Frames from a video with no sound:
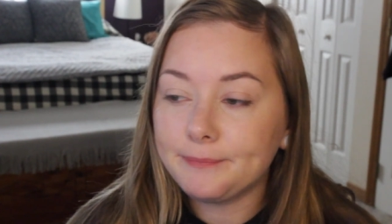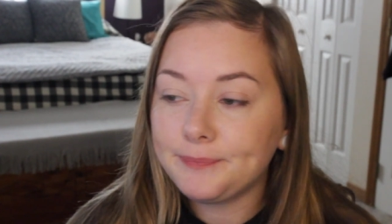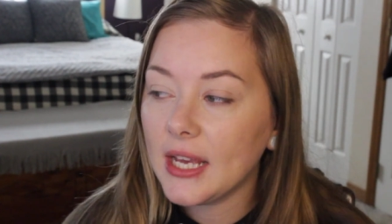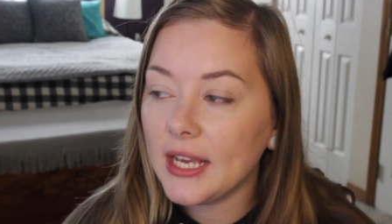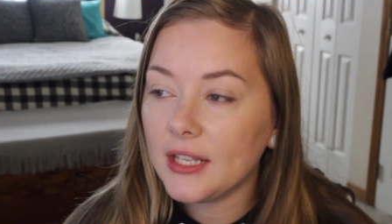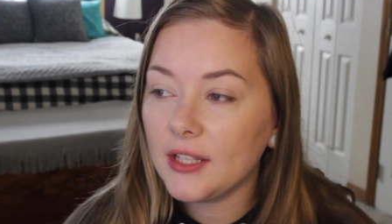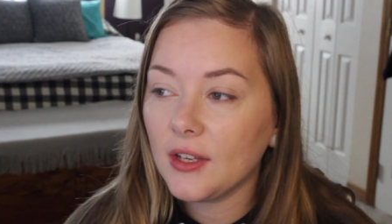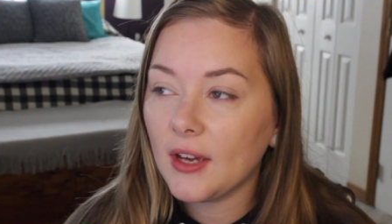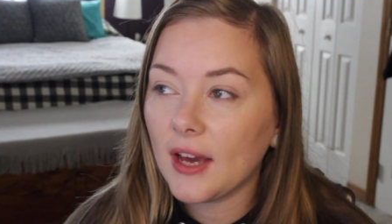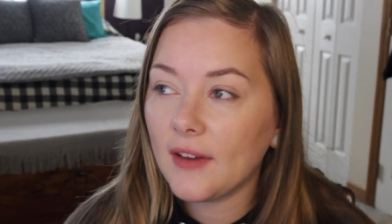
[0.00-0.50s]

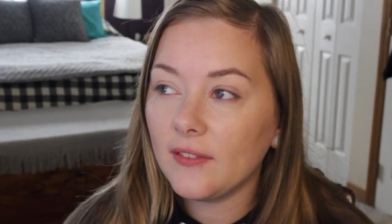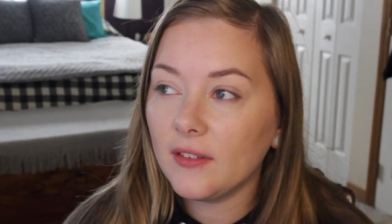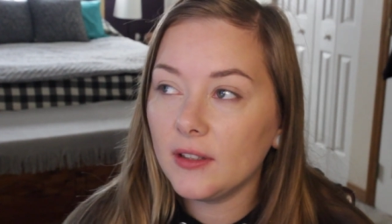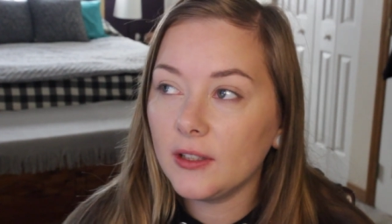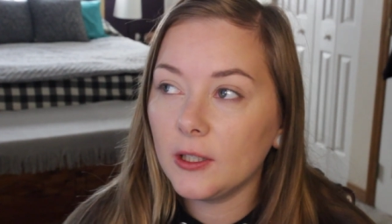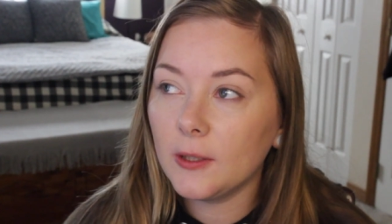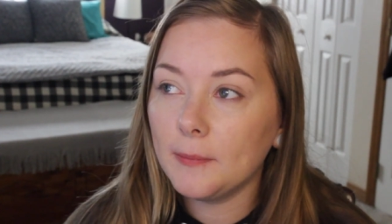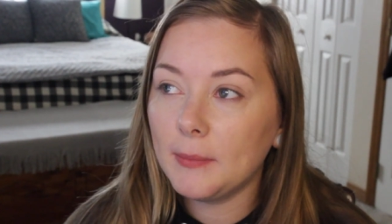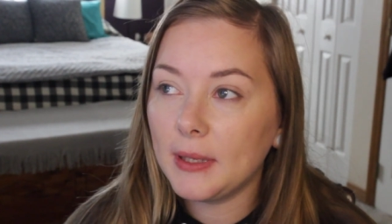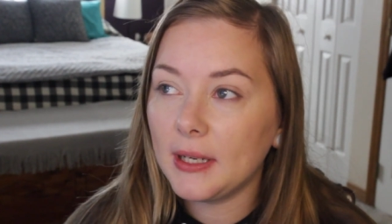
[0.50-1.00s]
and you have a
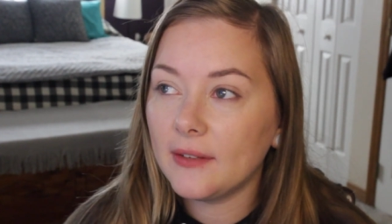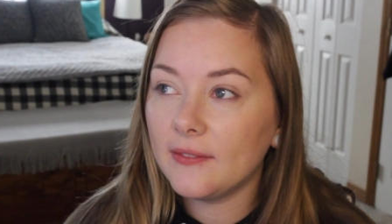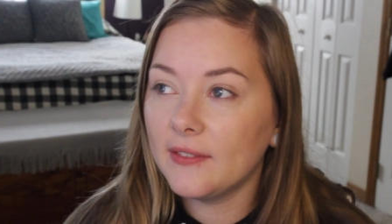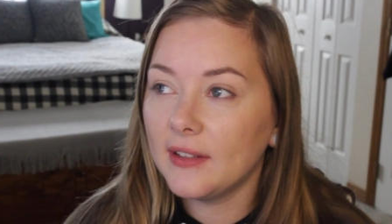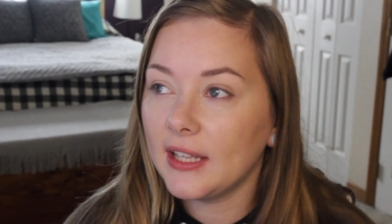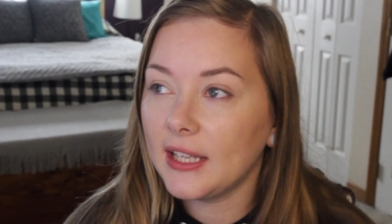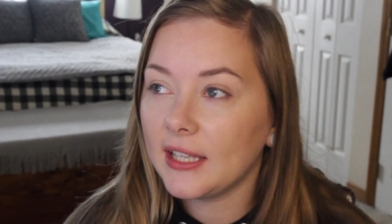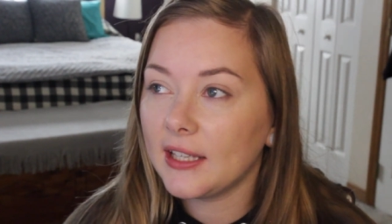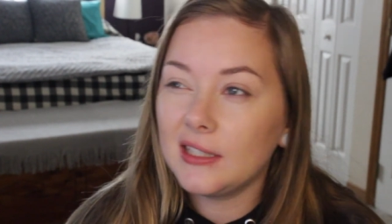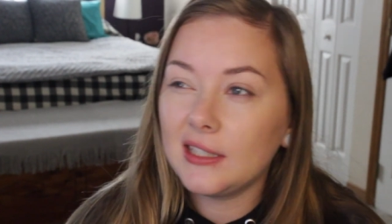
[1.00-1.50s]
little bit of
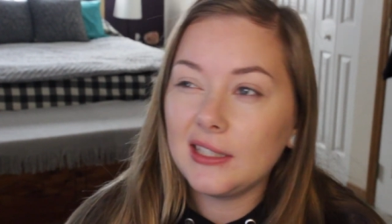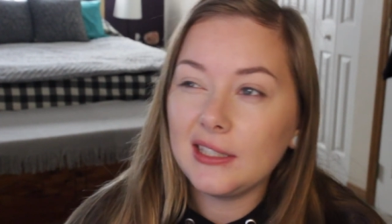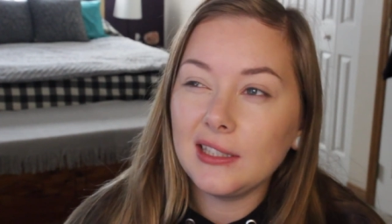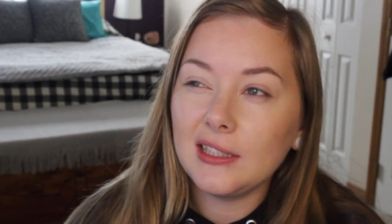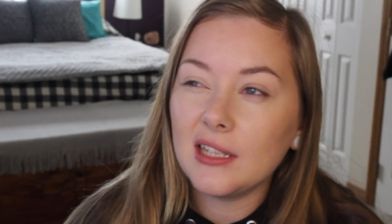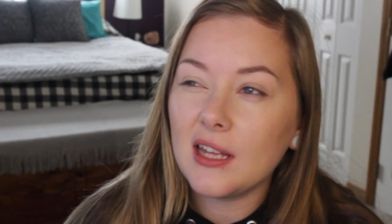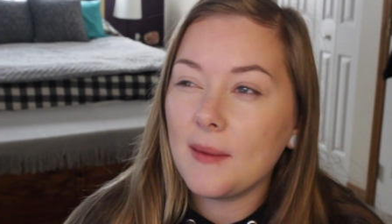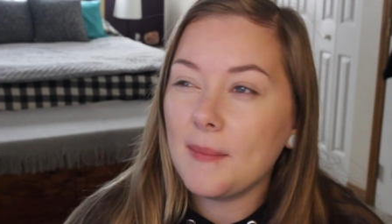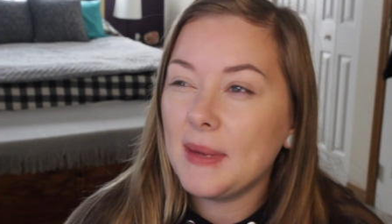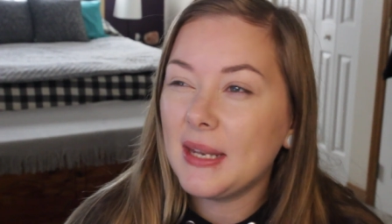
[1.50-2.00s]
like a
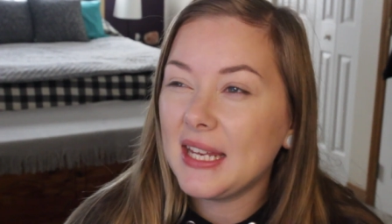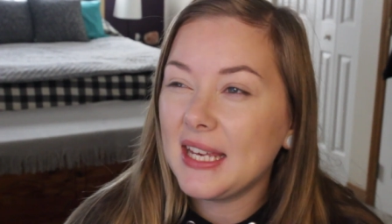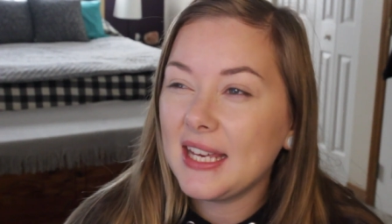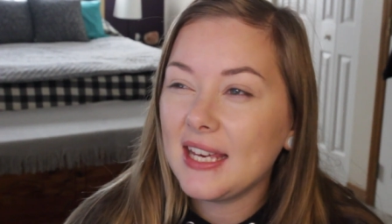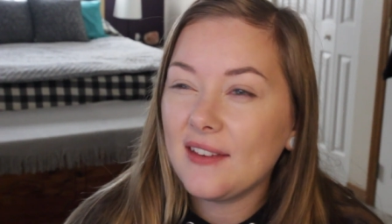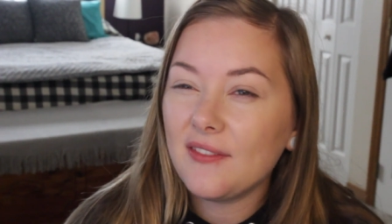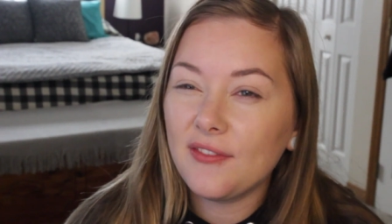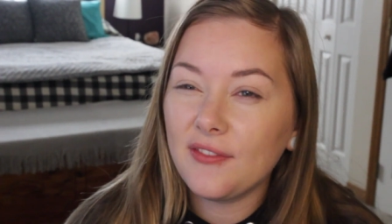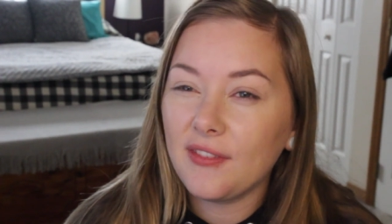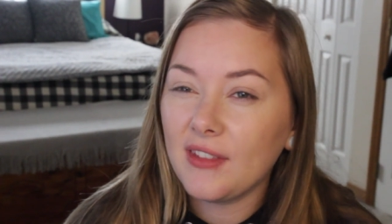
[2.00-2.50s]

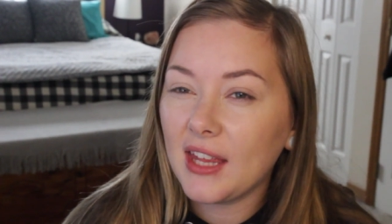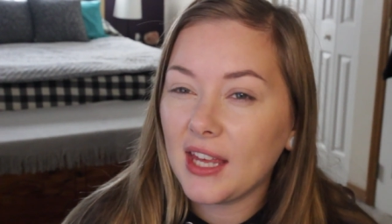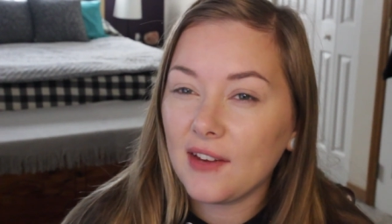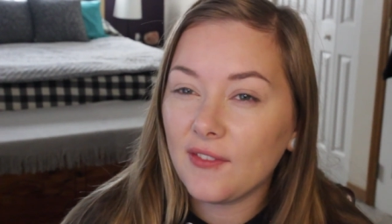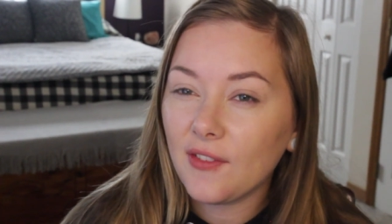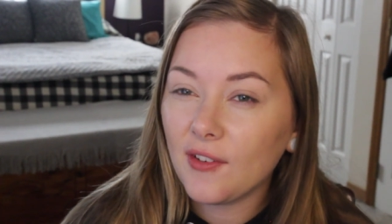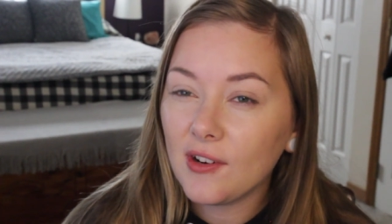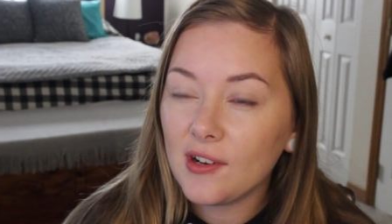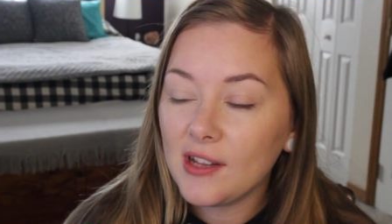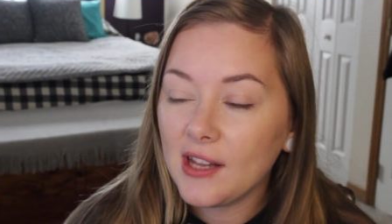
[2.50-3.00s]
lemony
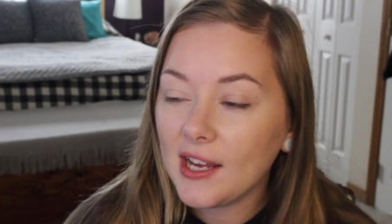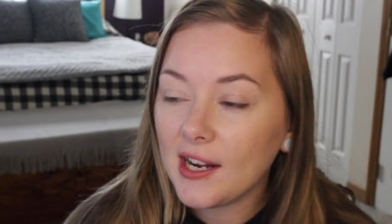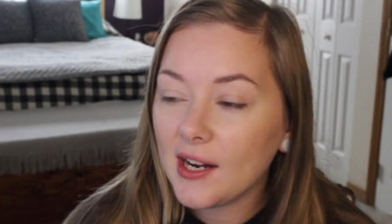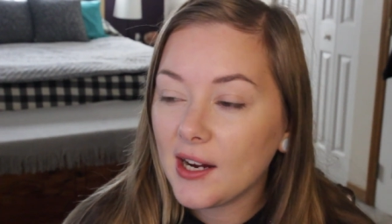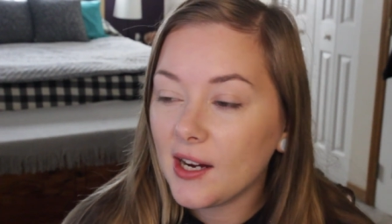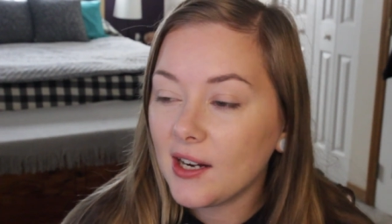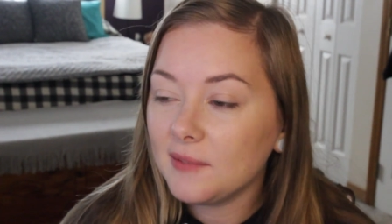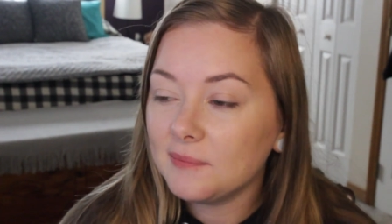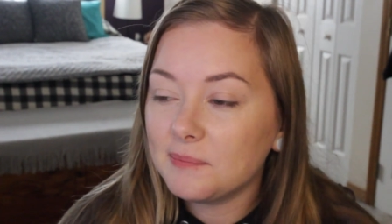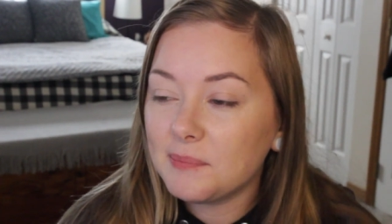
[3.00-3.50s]
flavor in
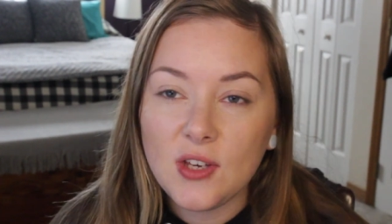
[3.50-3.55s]
there.